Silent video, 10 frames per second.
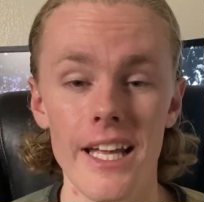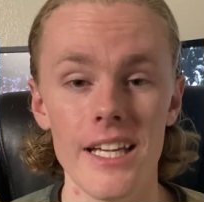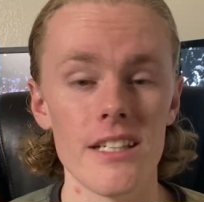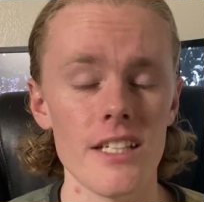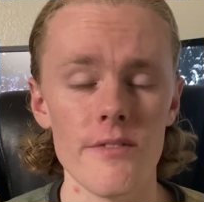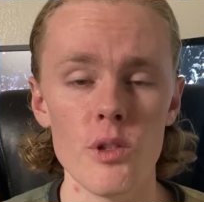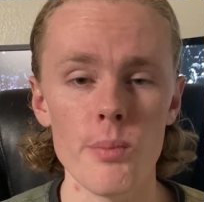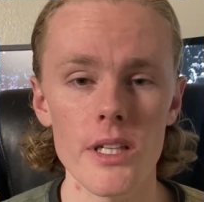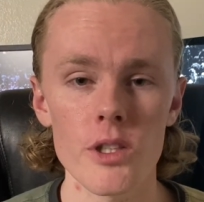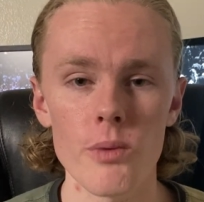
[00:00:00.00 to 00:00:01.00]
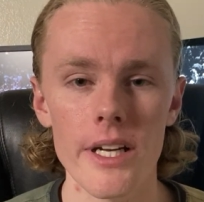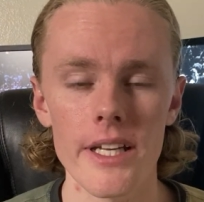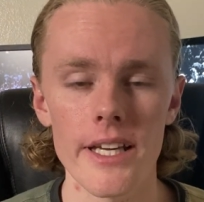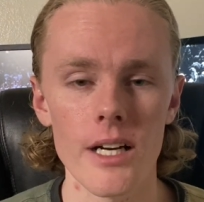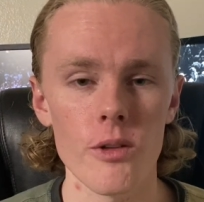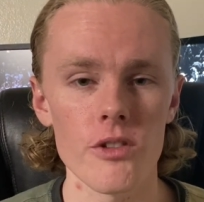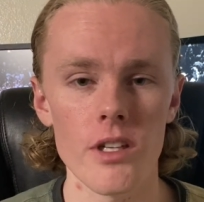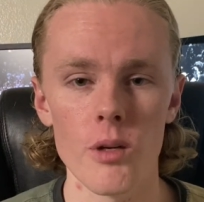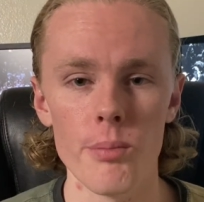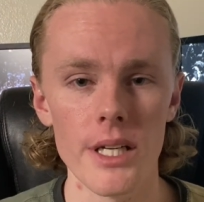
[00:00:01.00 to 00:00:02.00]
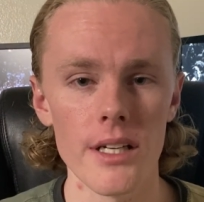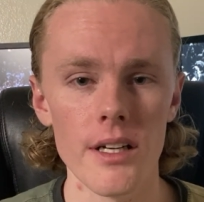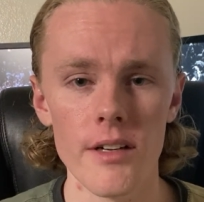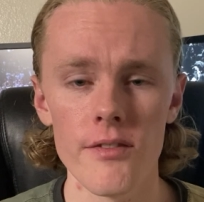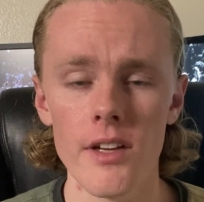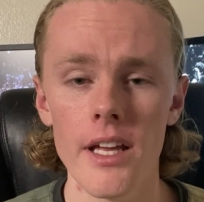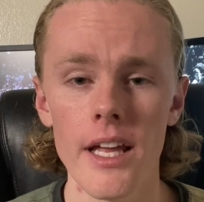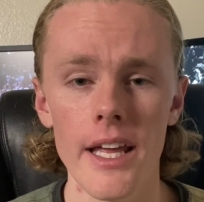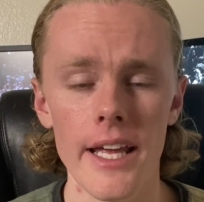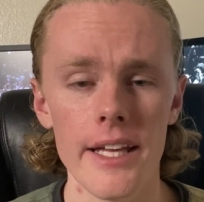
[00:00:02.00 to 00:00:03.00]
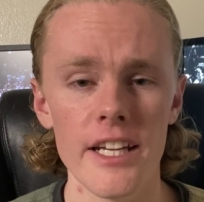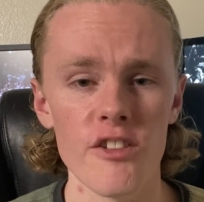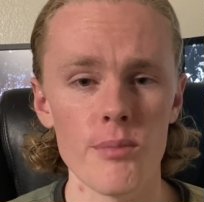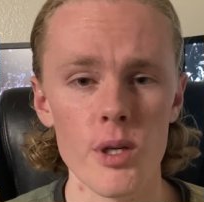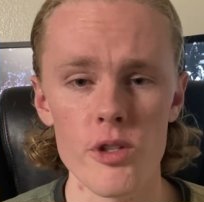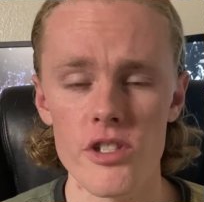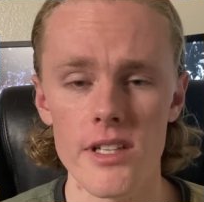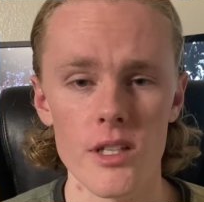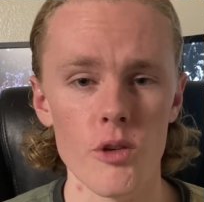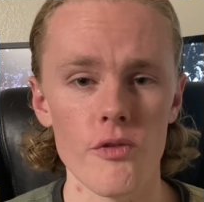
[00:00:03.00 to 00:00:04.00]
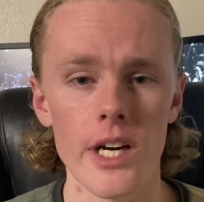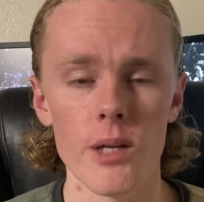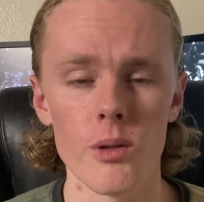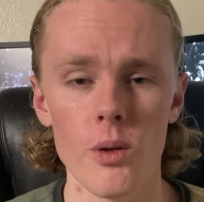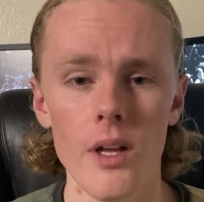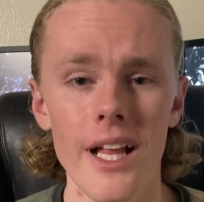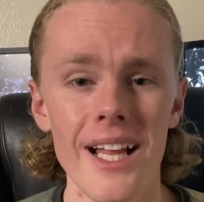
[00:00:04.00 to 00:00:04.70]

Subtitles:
And if you pick the right accounts that are big enough and have posts that go viral,